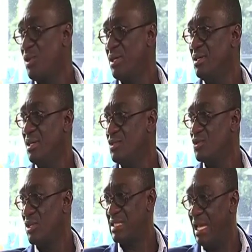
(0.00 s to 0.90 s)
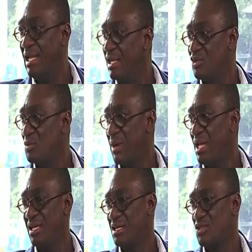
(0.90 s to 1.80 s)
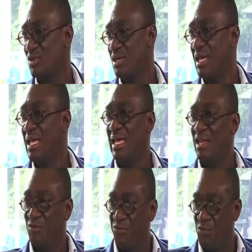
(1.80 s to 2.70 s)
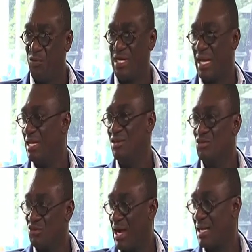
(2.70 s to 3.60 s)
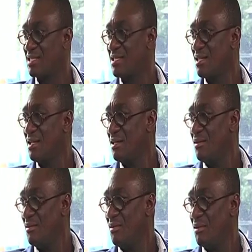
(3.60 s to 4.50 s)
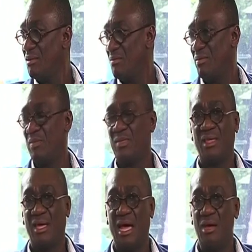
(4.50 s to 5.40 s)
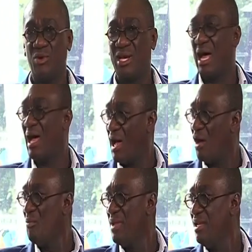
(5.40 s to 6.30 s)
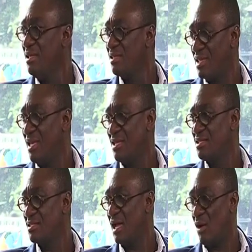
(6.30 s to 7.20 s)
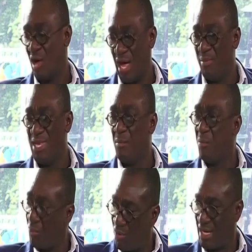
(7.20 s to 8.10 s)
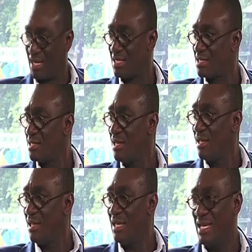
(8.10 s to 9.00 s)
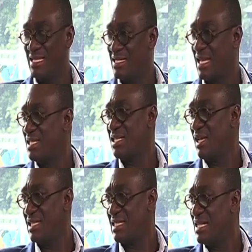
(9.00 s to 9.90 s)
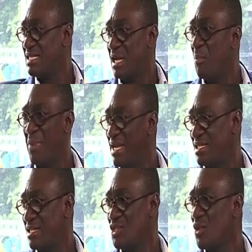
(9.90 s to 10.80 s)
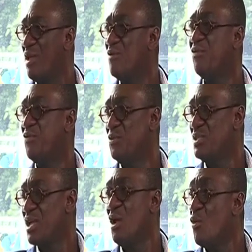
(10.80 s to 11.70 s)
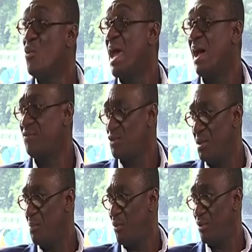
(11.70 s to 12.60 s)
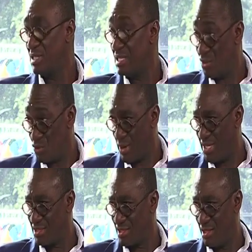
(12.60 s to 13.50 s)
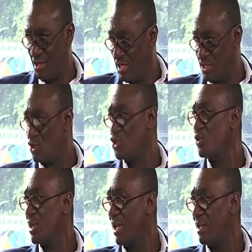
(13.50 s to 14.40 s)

He is not alien to my industry. In food and in drugs, I wonder how many things or how many products in essential, medicines or in foods we have to import. Is it rice? Is it sugar?